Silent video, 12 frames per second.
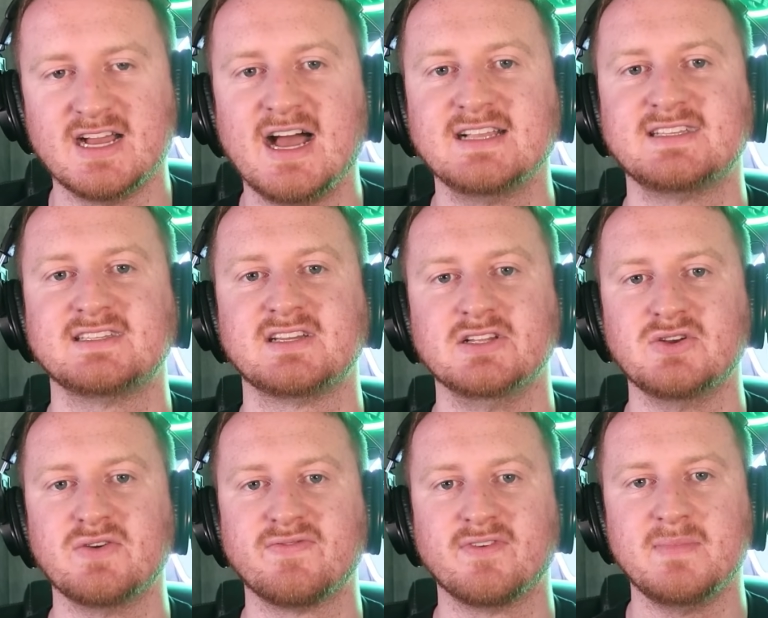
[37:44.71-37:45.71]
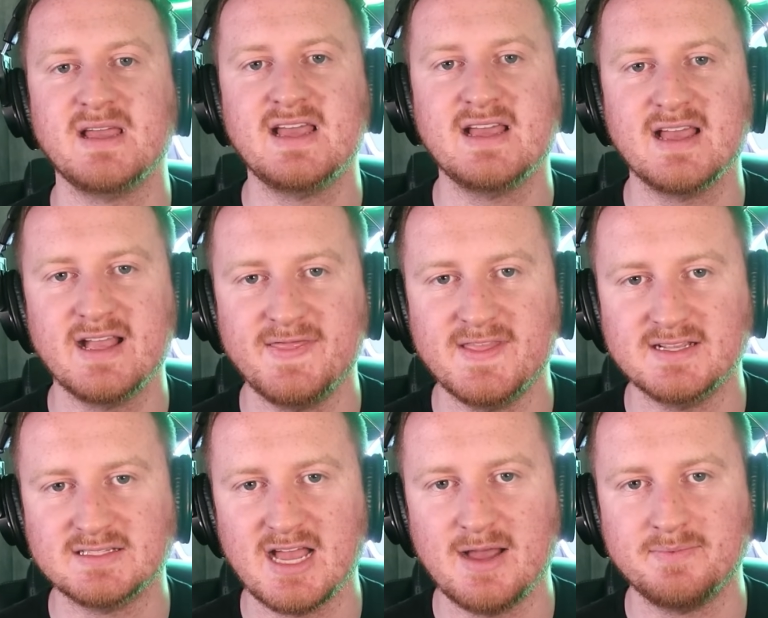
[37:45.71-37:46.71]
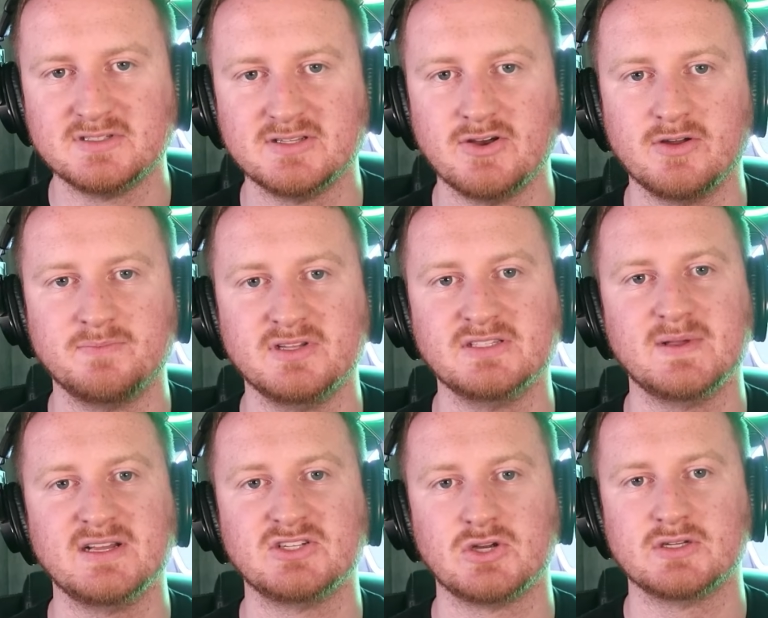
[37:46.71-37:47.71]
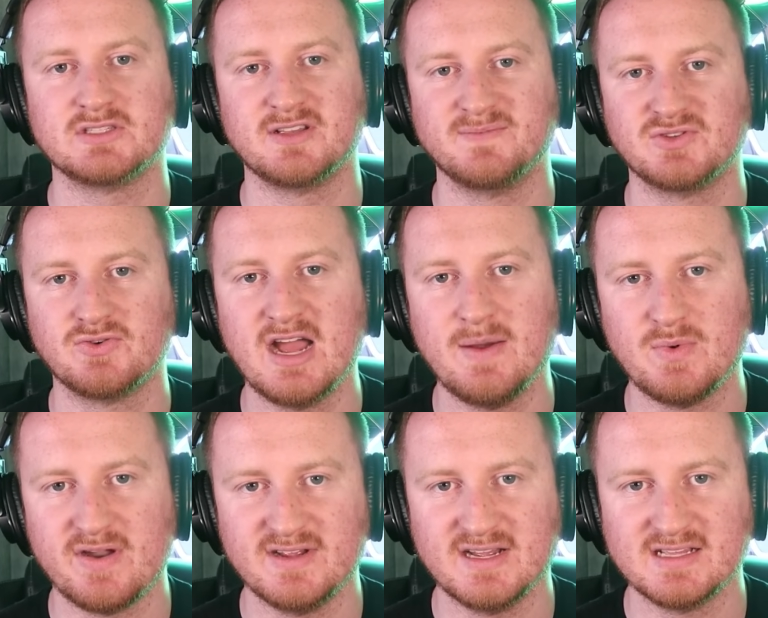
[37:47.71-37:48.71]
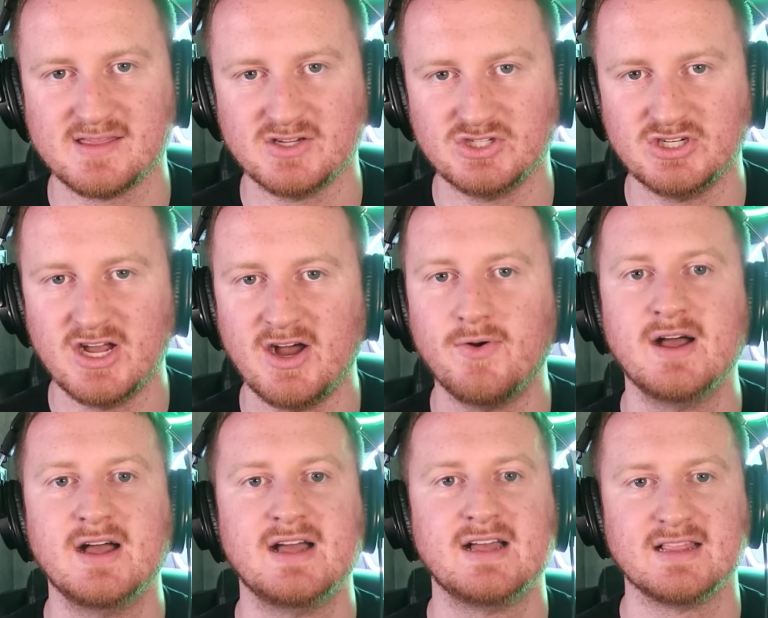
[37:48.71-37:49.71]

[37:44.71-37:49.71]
Guys, that's going to do it for me in this episode. Please make sure to subscribe wherever you get the show.